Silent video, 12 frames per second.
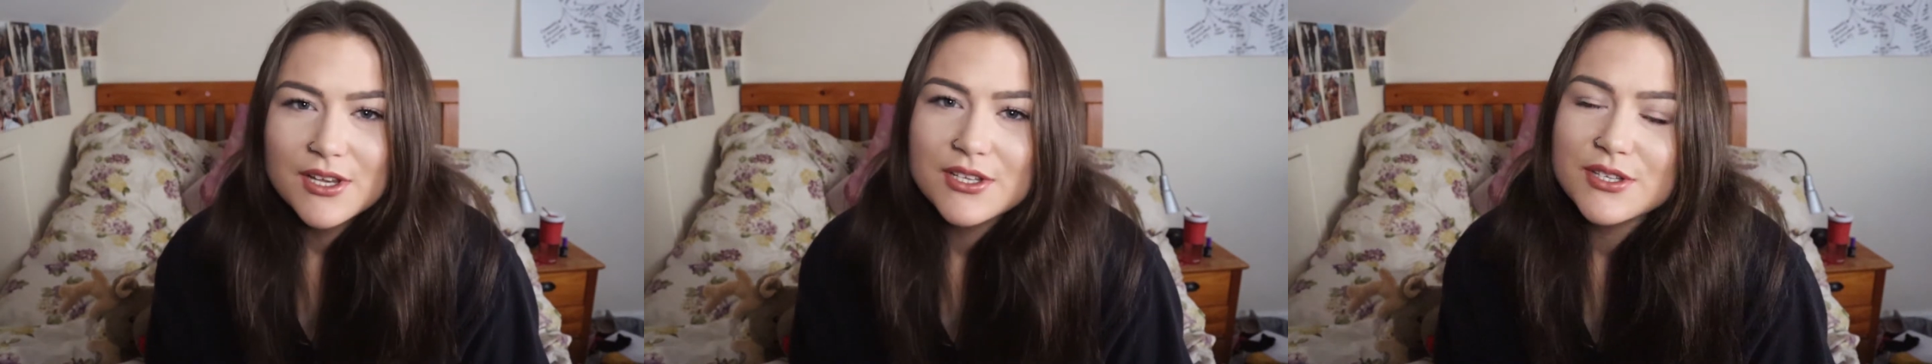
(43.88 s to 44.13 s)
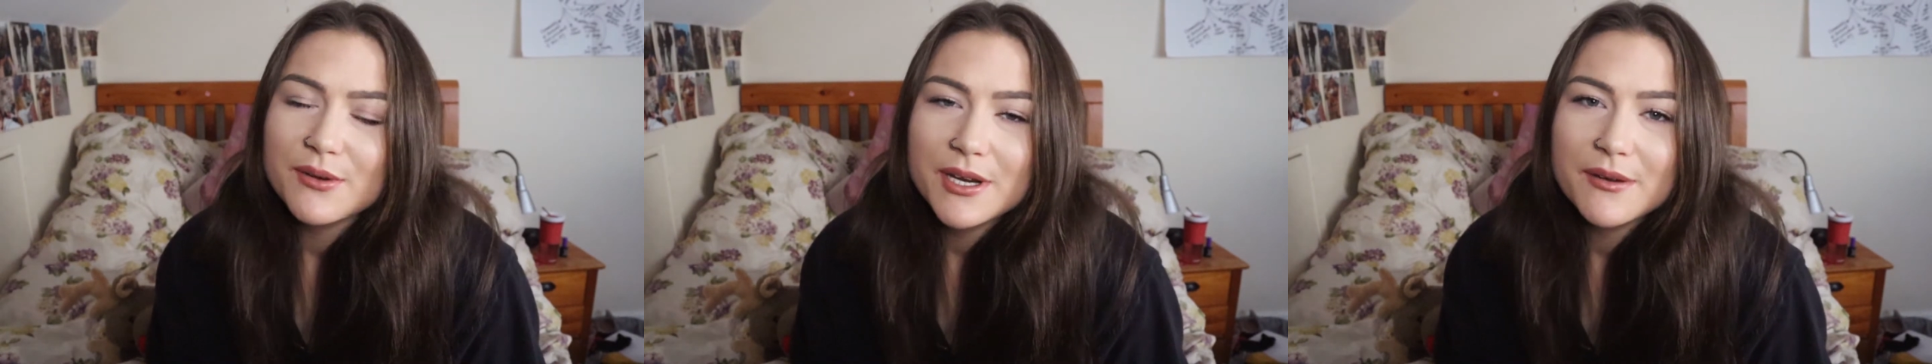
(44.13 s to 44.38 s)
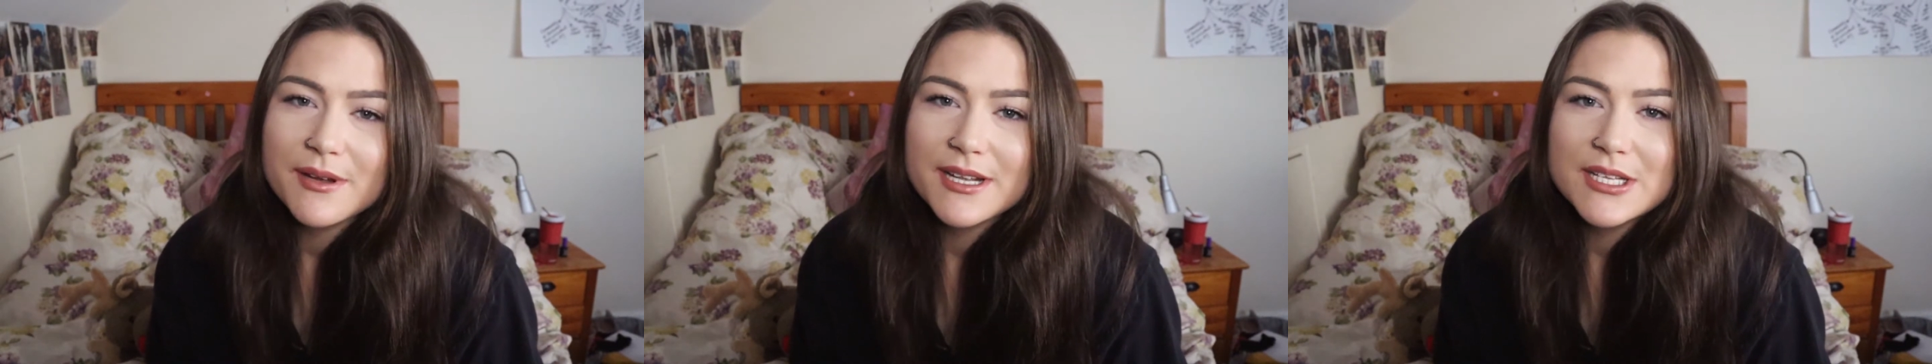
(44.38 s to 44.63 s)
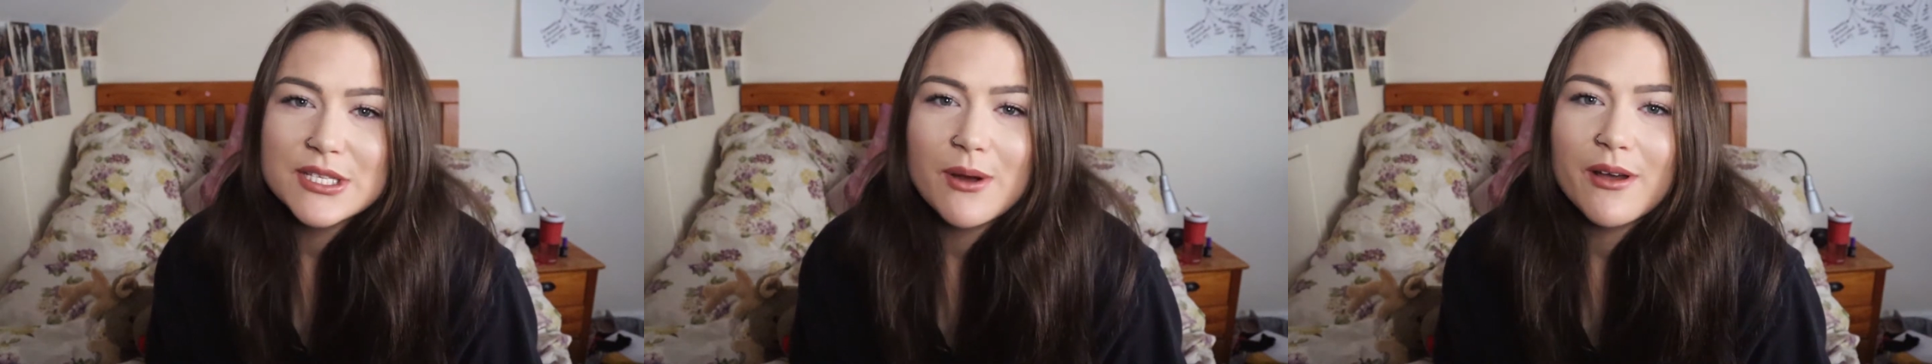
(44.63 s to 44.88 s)
So
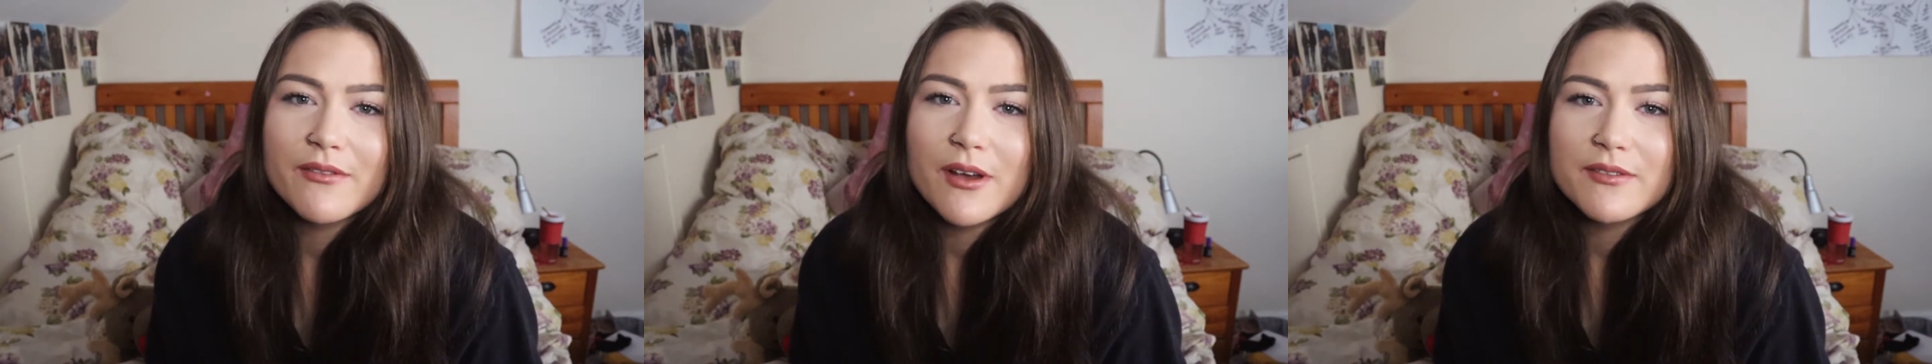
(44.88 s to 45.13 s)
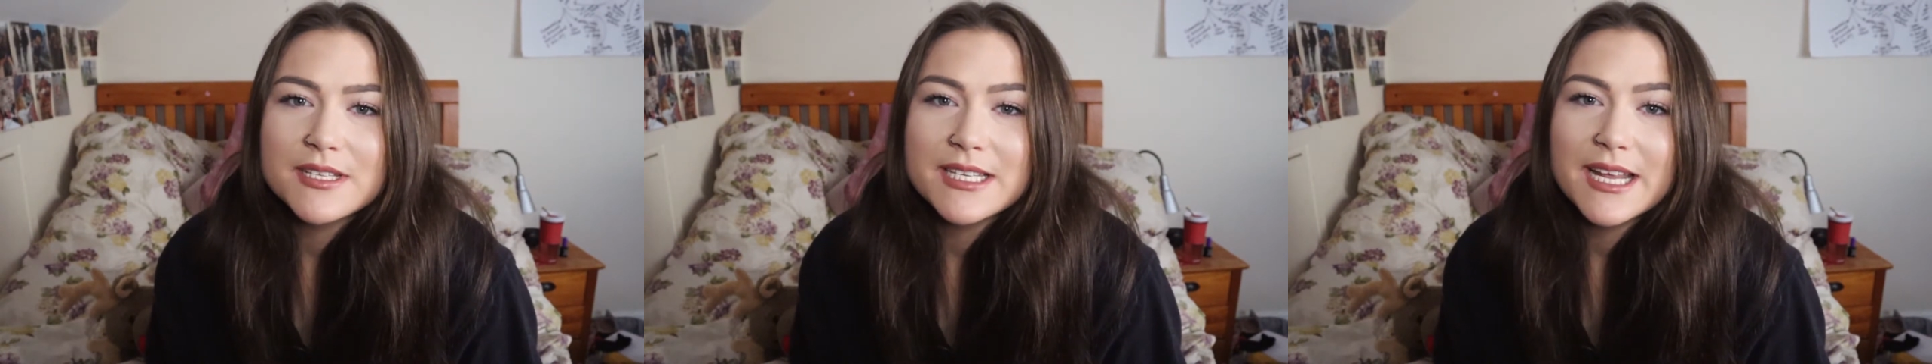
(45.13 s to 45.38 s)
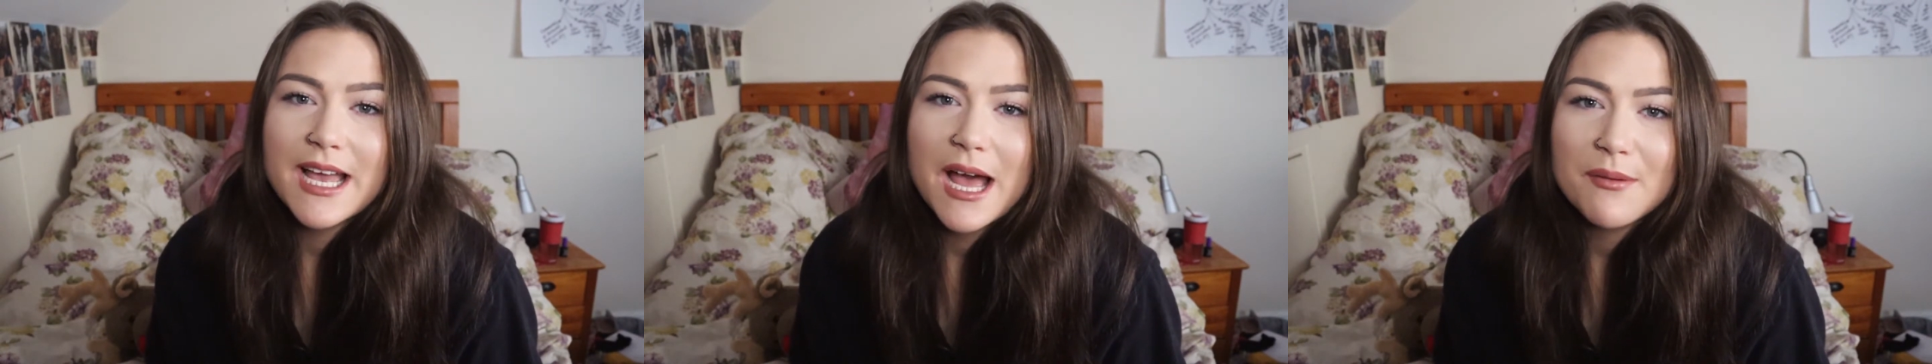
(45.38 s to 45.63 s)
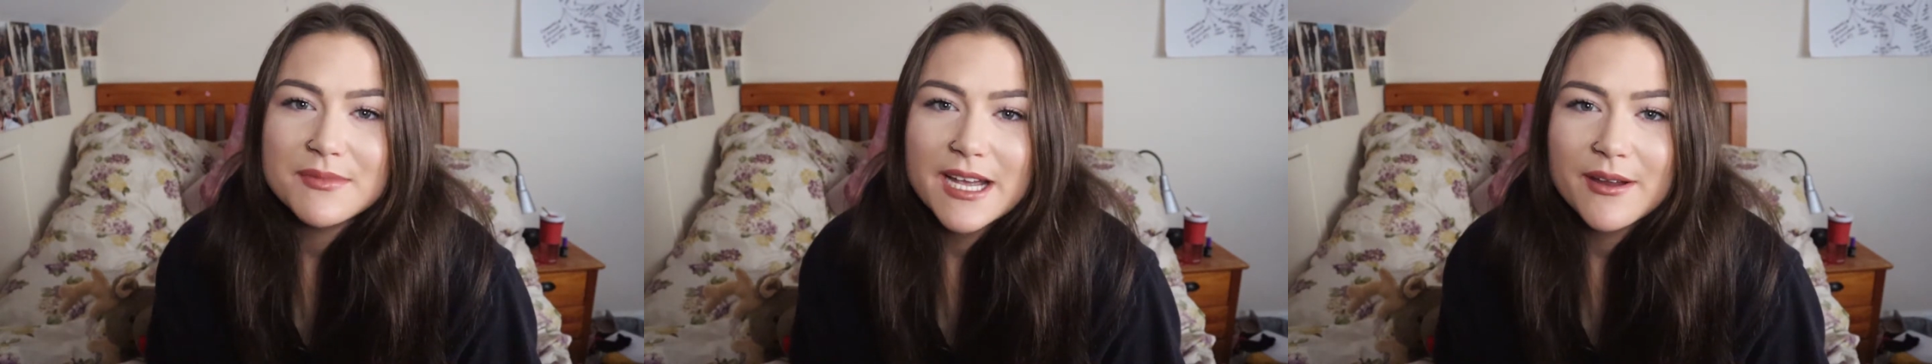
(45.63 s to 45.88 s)
anyway, so I've obviously
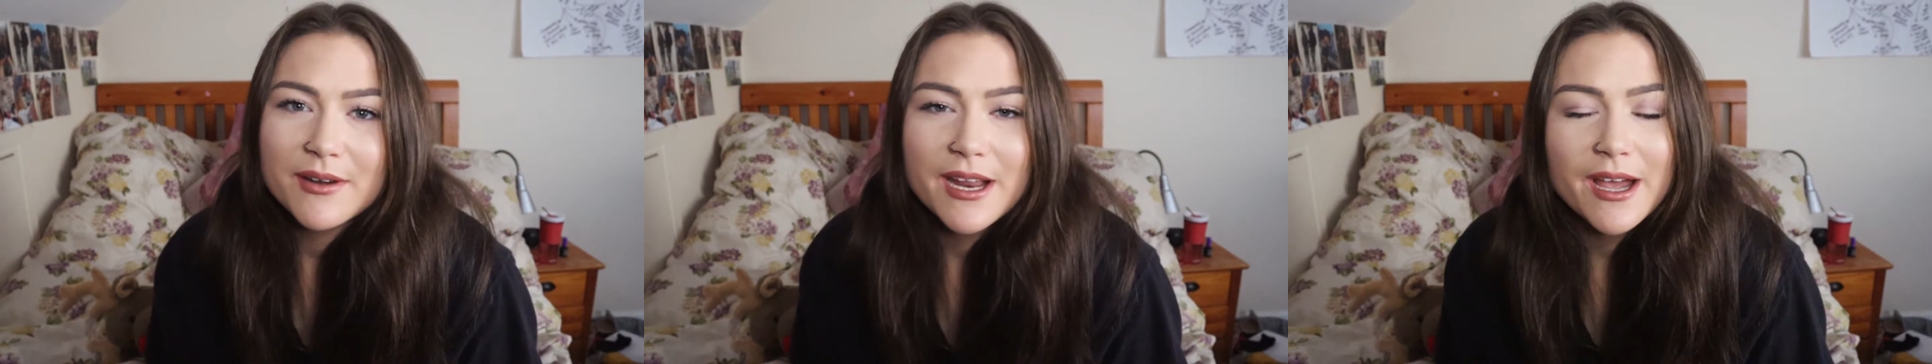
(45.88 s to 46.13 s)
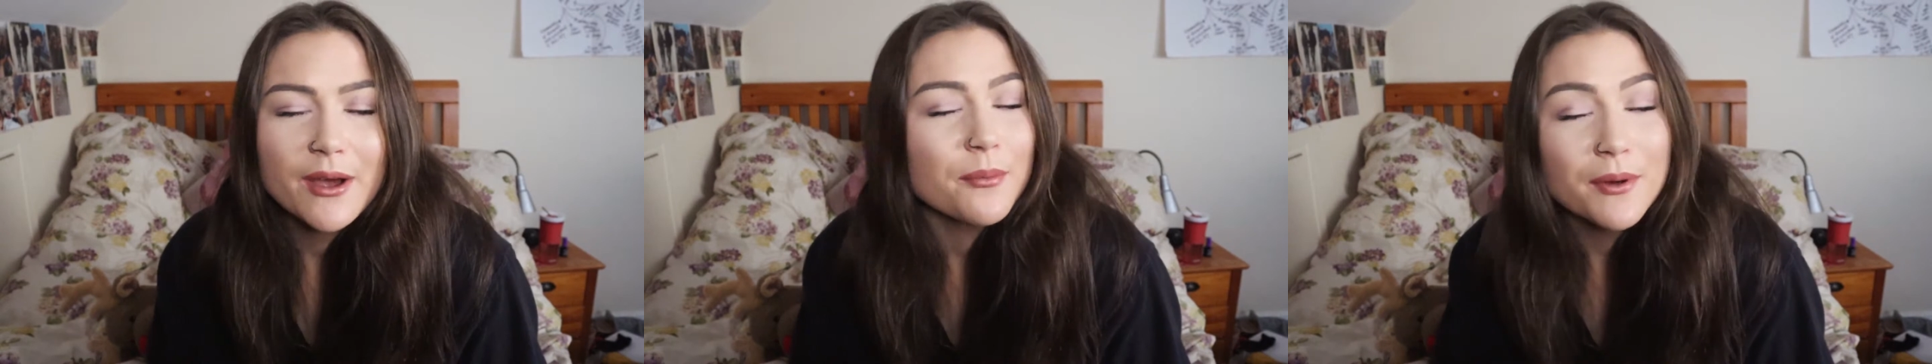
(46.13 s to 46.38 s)
calmed down now,